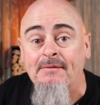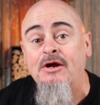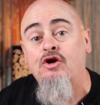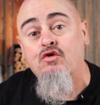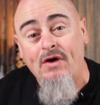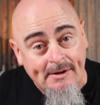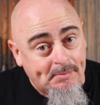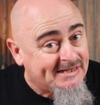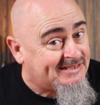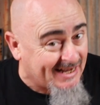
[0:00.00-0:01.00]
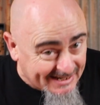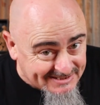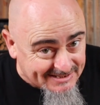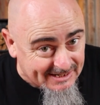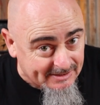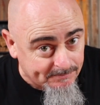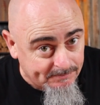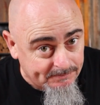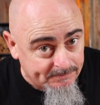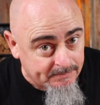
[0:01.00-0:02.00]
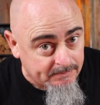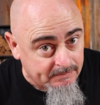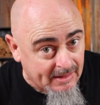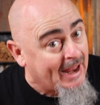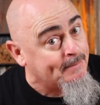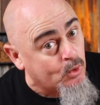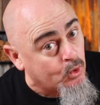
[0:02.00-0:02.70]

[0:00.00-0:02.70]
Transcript: them incredibly tasty and